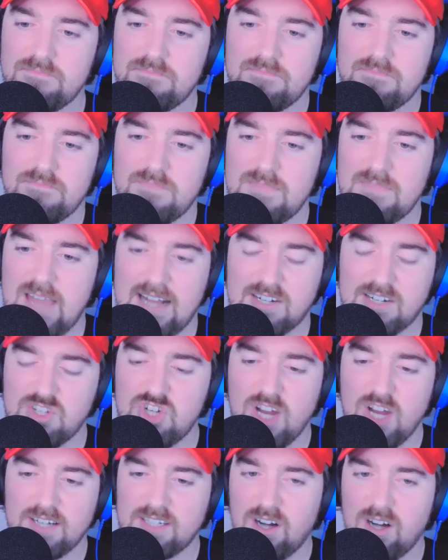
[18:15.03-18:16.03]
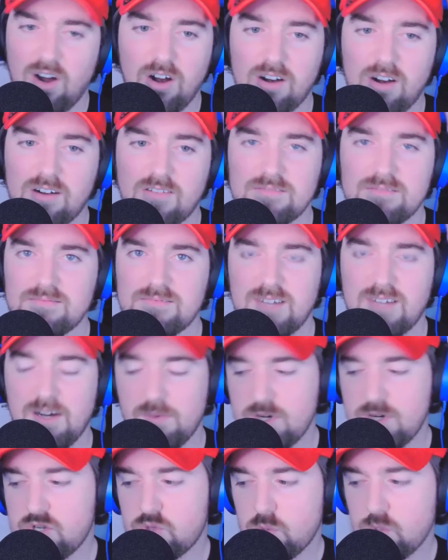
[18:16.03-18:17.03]
next-gen car,
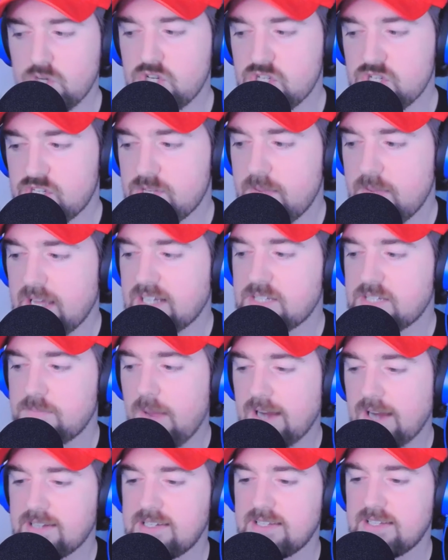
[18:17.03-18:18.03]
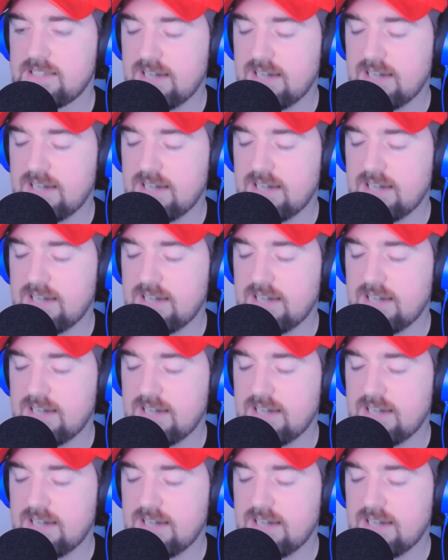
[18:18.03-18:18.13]
which is to be expected.